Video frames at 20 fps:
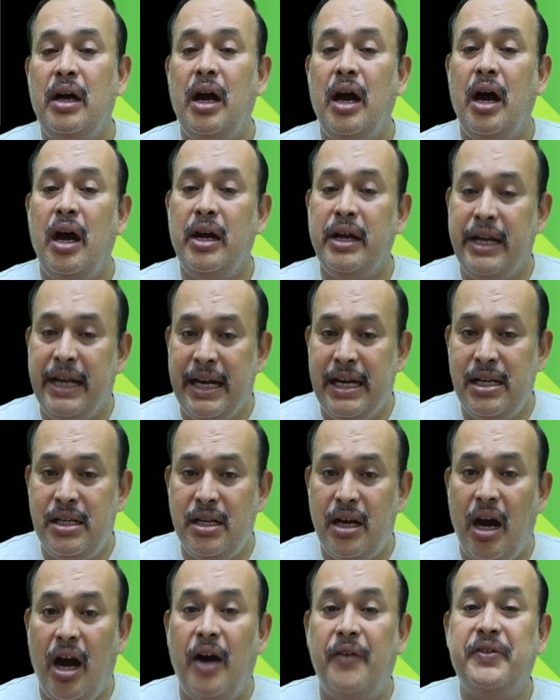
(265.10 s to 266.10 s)
date
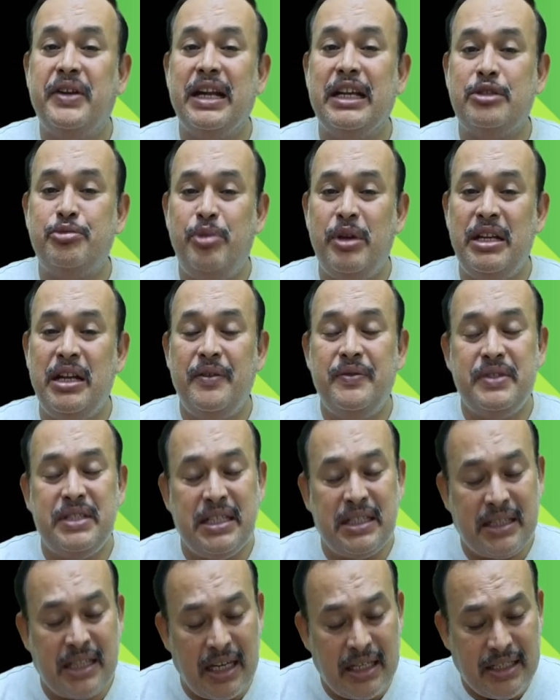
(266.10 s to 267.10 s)
after expiry of
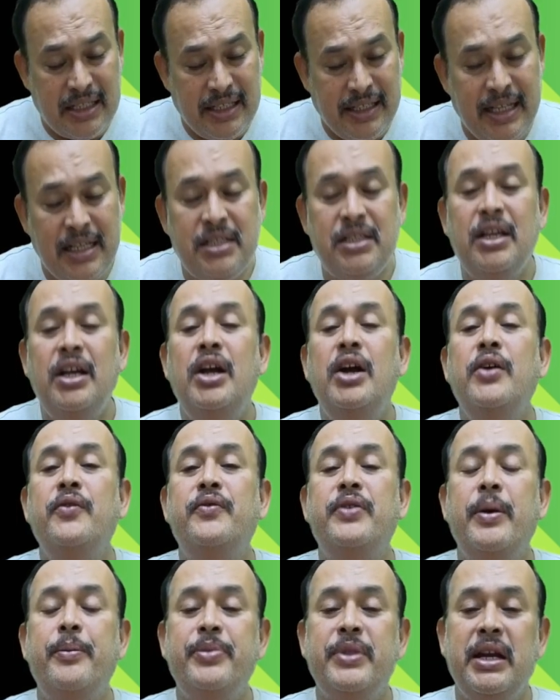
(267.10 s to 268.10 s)
30 days
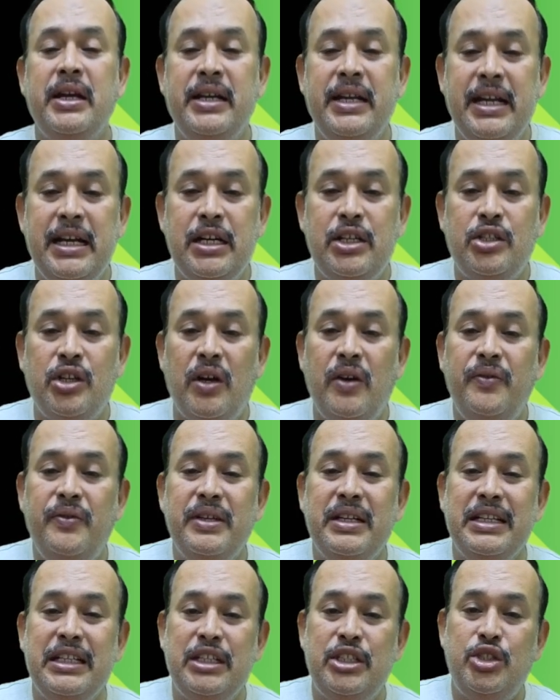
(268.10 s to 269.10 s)
from the date of
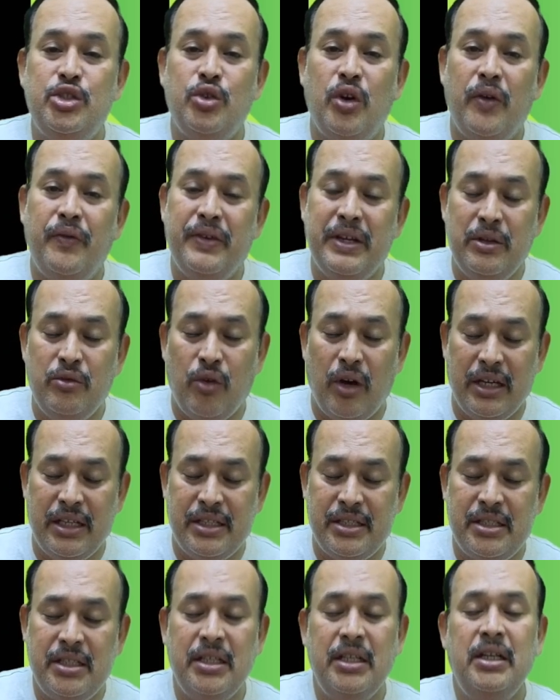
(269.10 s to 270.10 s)
issue of
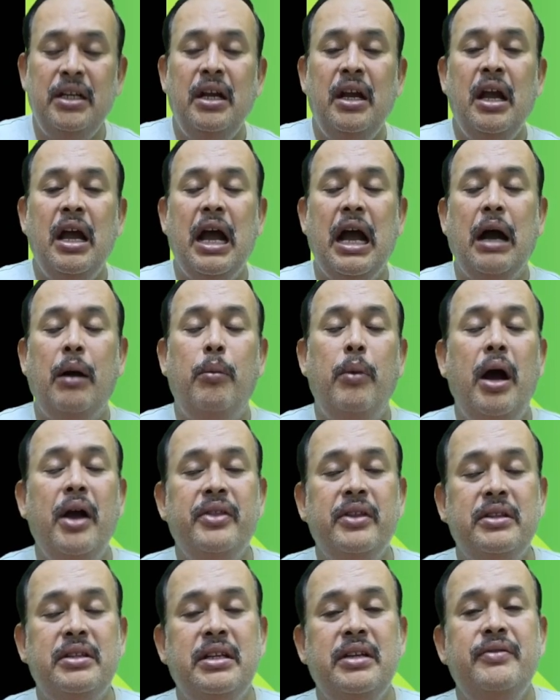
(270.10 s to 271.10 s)
invoice. Among the
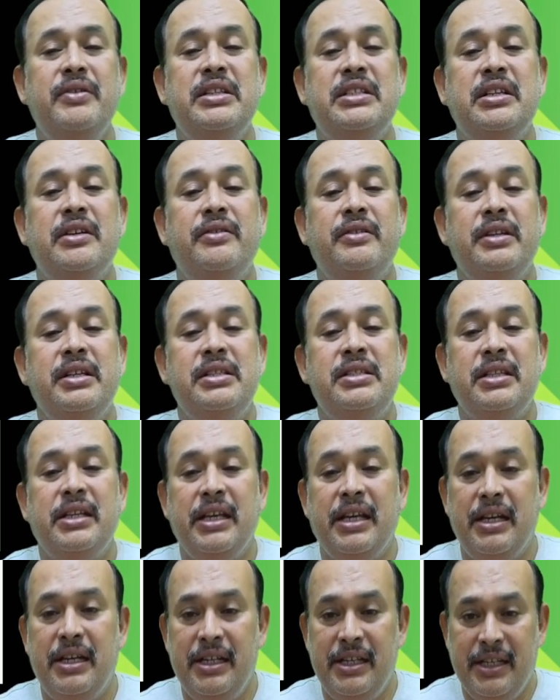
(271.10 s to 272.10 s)
three, whichever is
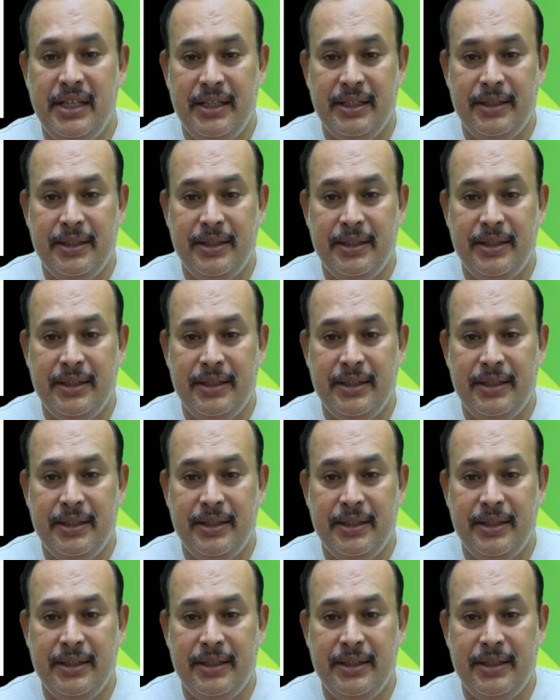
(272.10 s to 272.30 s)
earlier.